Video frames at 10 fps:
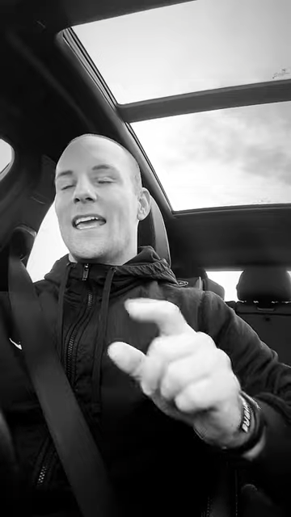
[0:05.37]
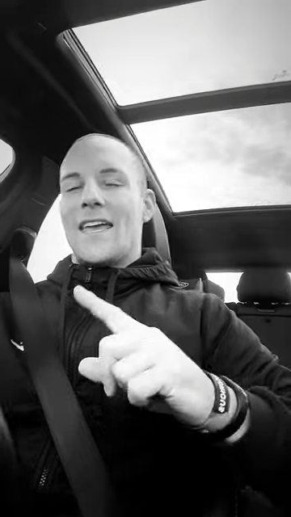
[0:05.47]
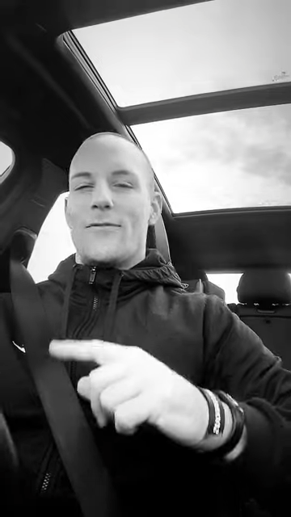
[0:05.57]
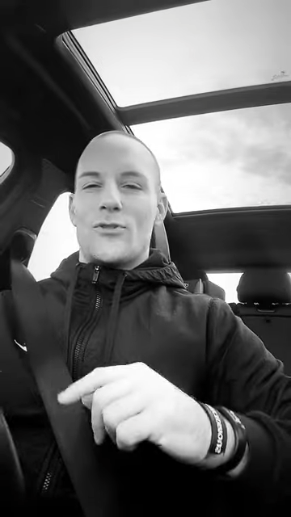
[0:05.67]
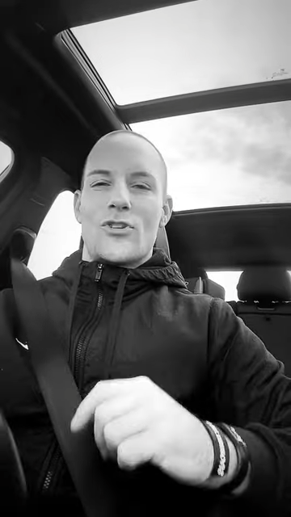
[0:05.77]

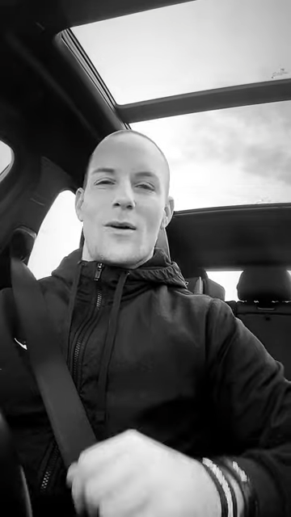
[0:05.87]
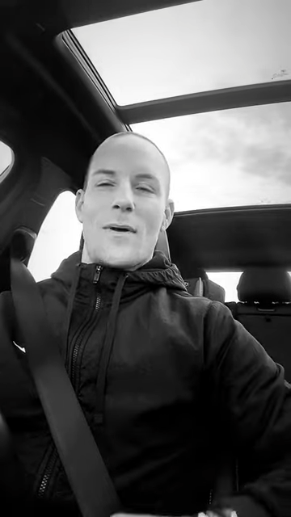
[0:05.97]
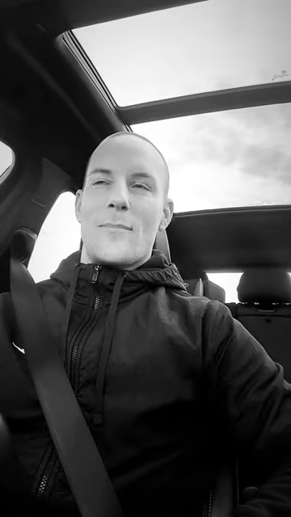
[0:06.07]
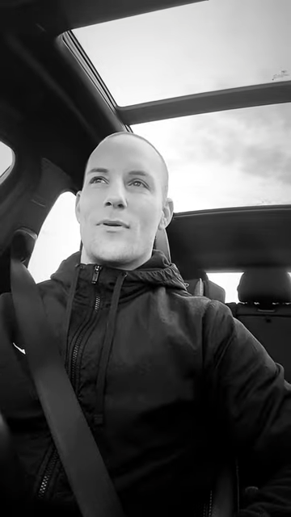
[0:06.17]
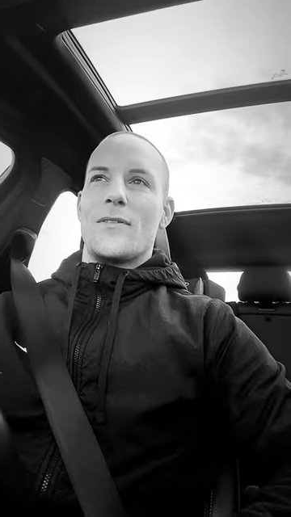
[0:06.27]
If you saw
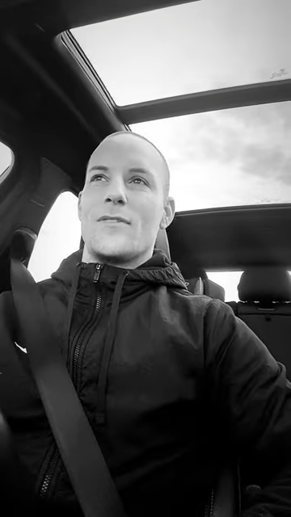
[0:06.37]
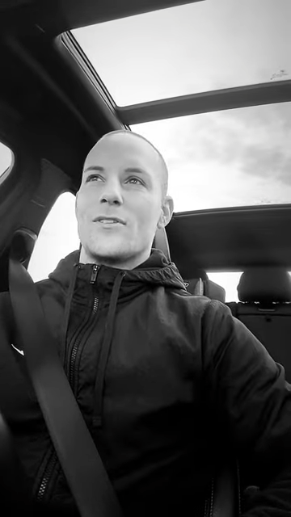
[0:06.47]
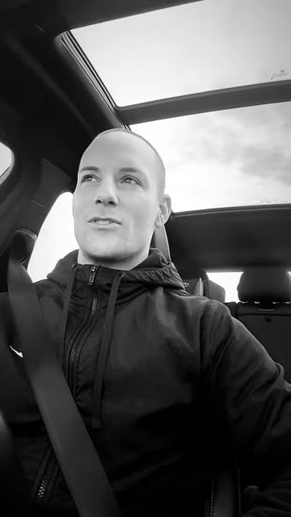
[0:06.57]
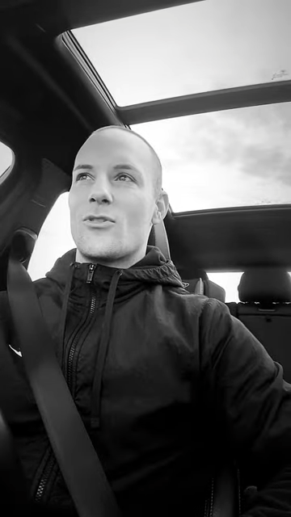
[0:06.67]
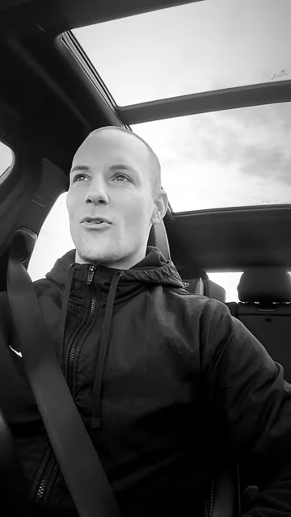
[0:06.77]
my
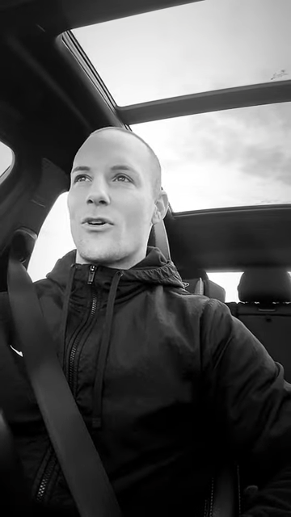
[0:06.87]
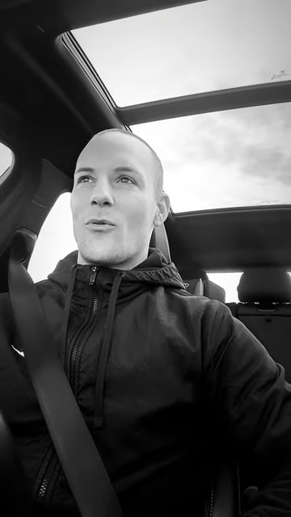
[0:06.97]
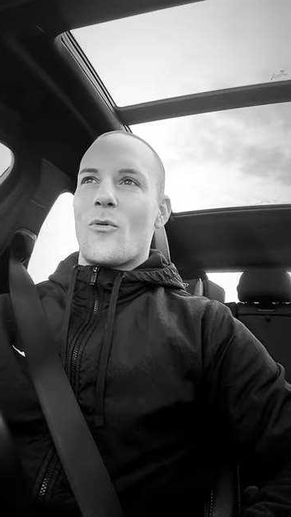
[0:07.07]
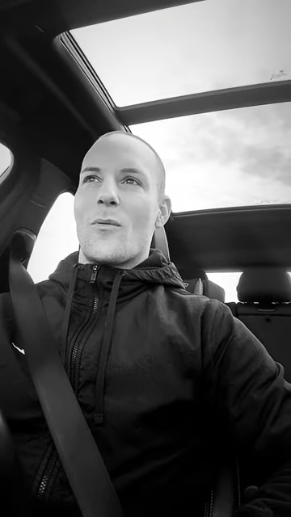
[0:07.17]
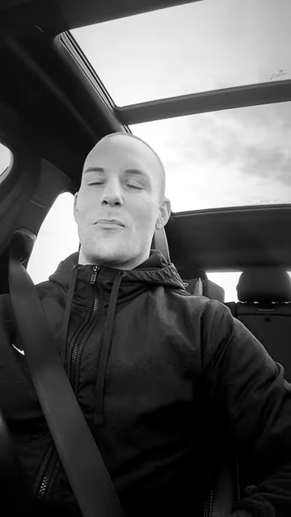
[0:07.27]
previous story
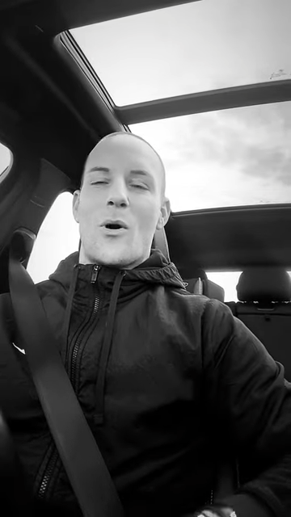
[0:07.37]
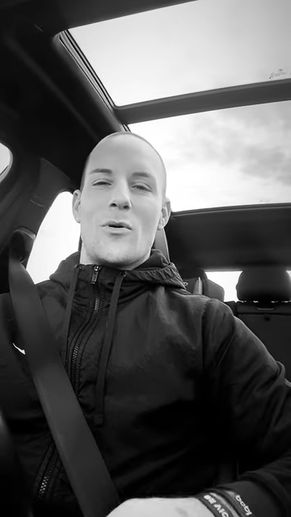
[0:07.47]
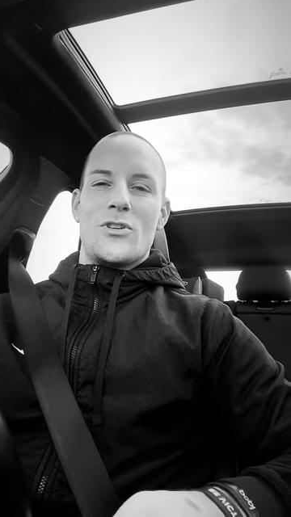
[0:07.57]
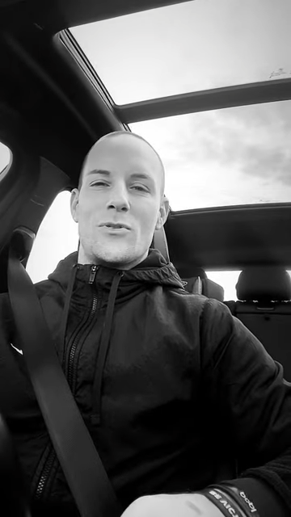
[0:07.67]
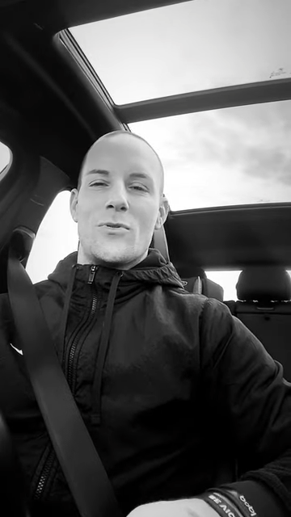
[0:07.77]
or
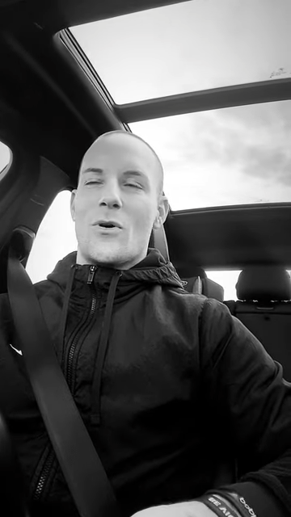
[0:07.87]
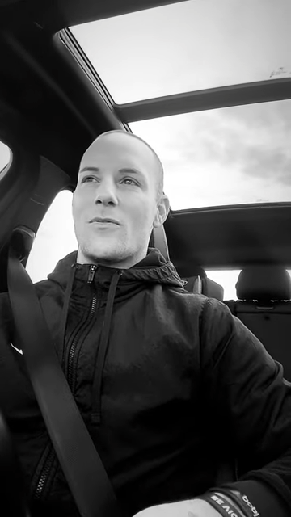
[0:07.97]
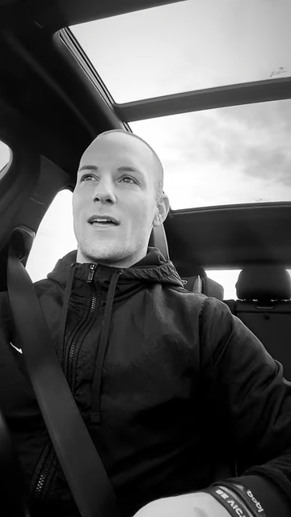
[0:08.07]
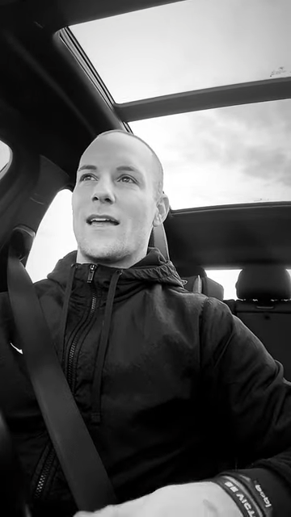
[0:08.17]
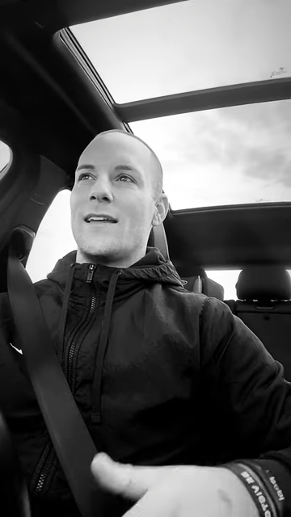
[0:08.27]
post, you know
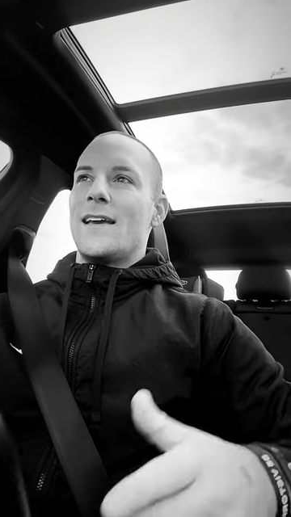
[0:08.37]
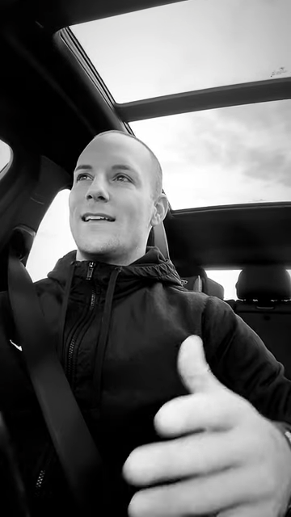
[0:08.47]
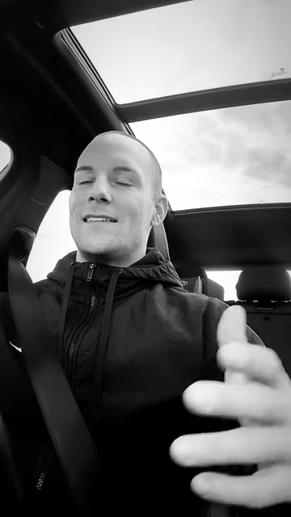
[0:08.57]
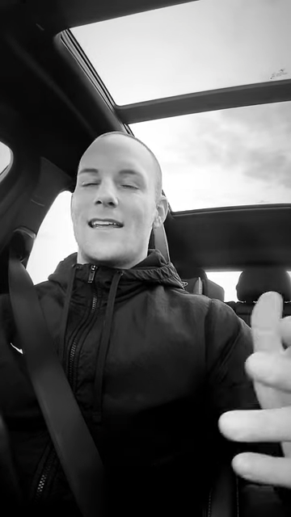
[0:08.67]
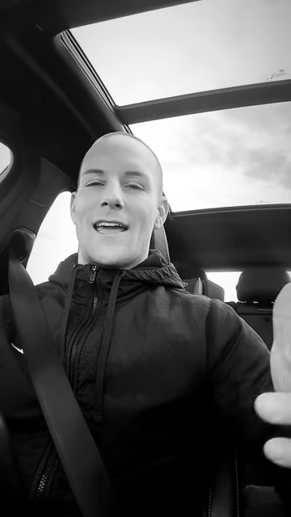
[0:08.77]
that
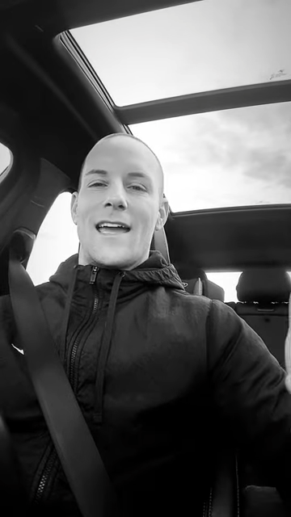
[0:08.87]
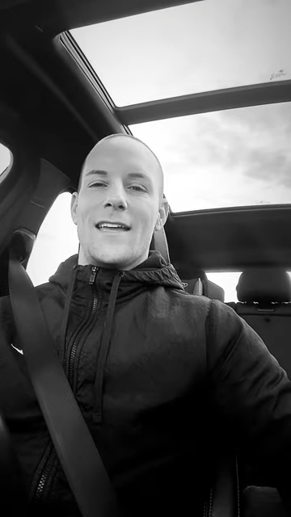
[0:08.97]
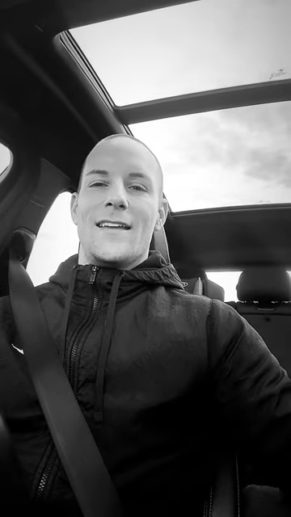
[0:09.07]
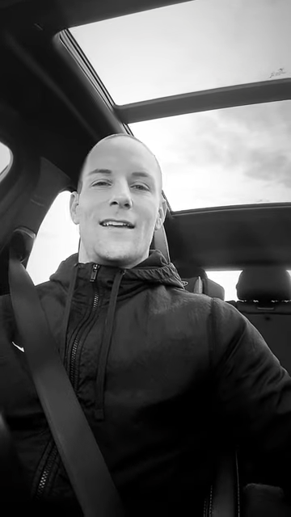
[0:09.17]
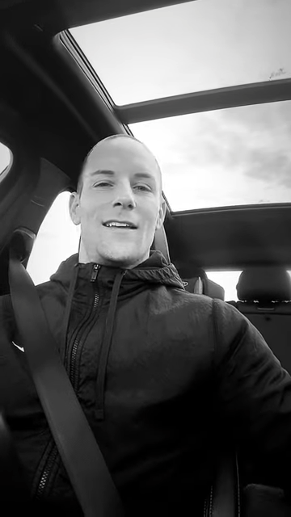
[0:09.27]

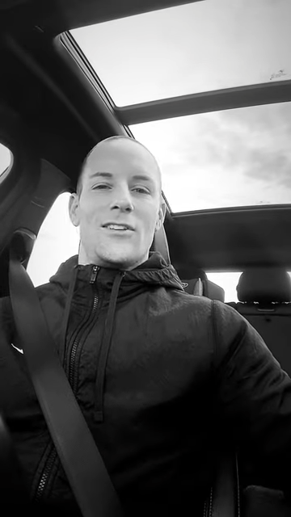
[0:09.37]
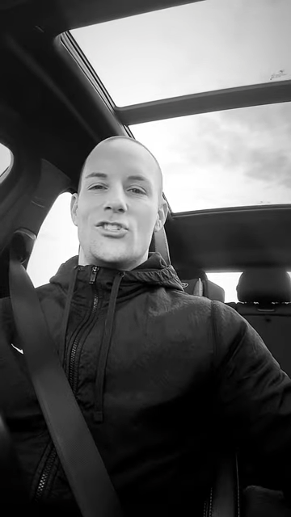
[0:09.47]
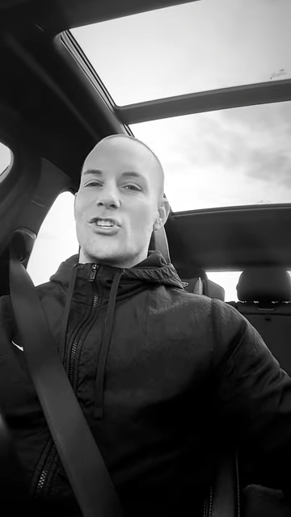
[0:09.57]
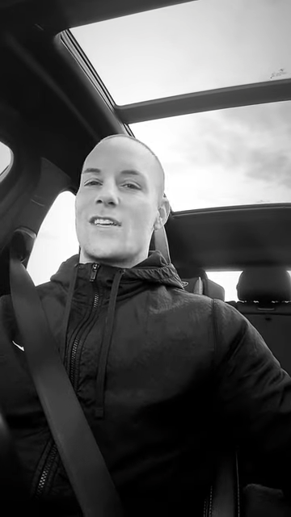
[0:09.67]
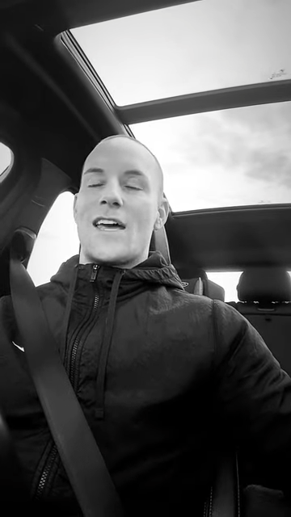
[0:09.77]
today, you
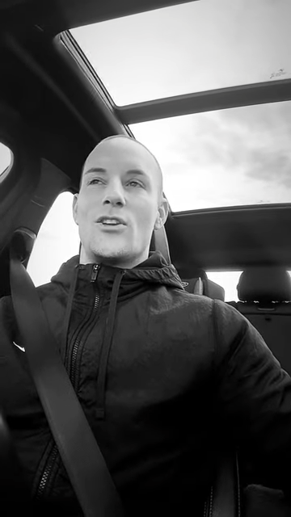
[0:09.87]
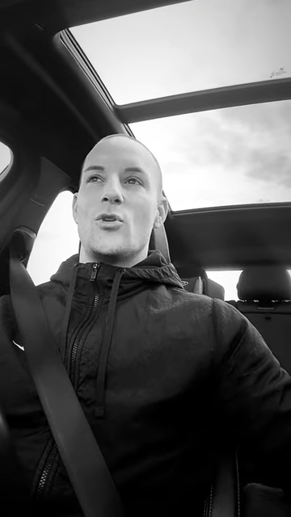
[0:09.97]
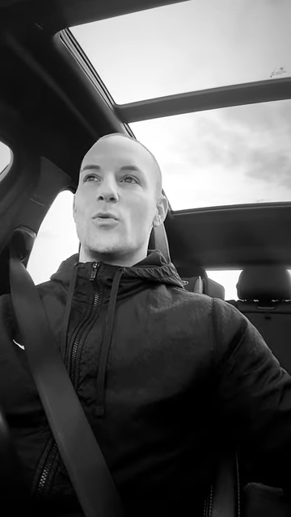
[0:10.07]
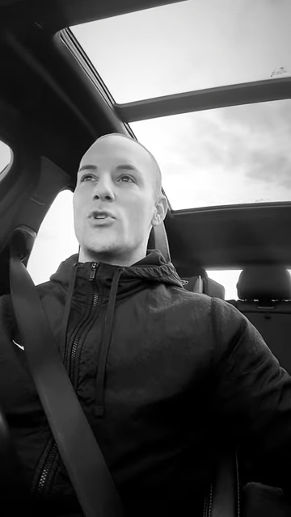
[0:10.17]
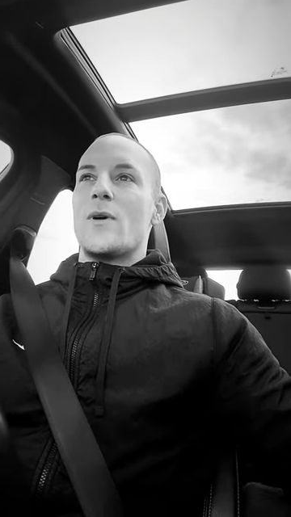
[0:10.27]
just got to
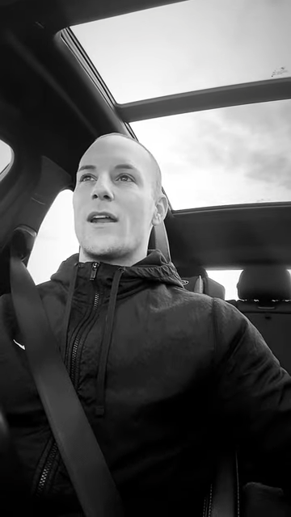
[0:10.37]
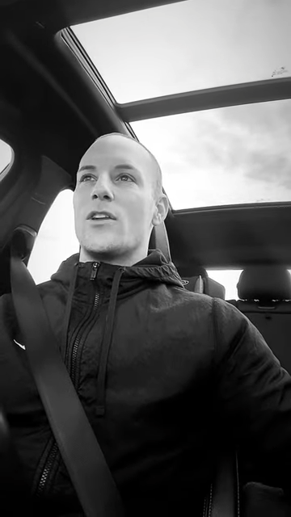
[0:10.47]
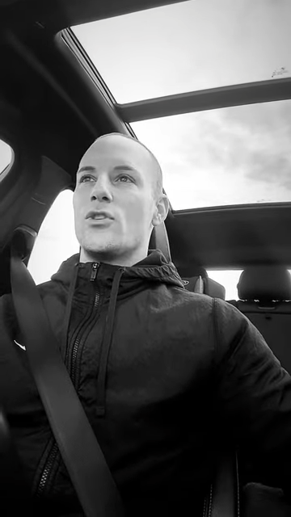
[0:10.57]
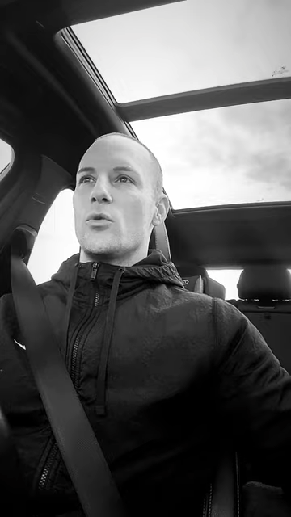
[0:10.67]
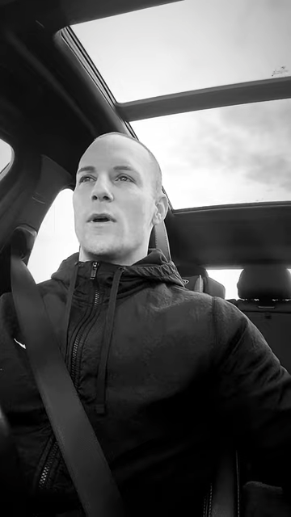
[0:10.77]
do what you got to
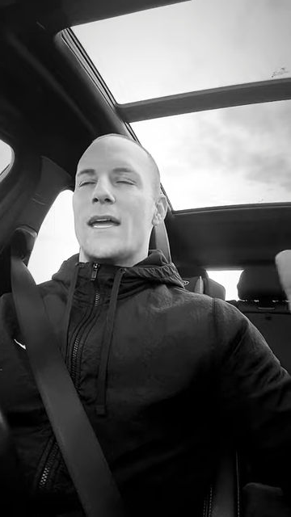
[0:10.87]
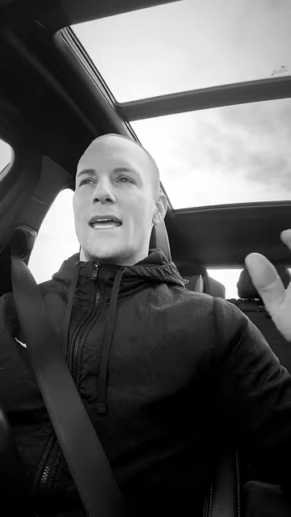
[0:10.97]
do.